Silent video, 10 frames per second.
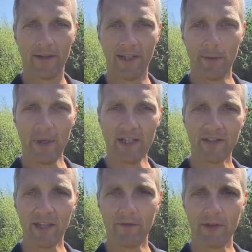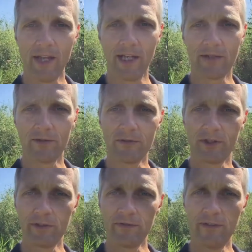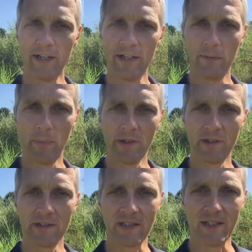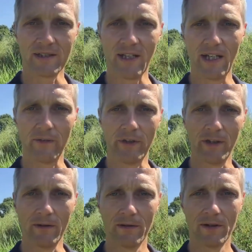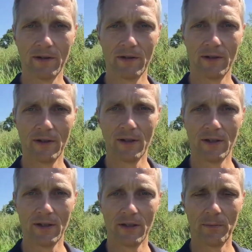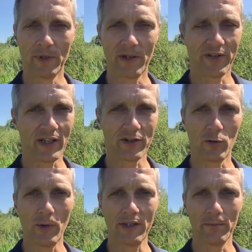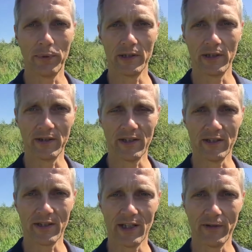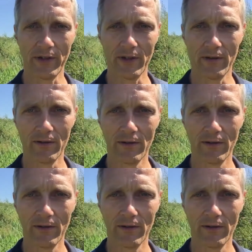And the best thing for that is also to find the abundance inside of you. Because there's always abundance inside of you.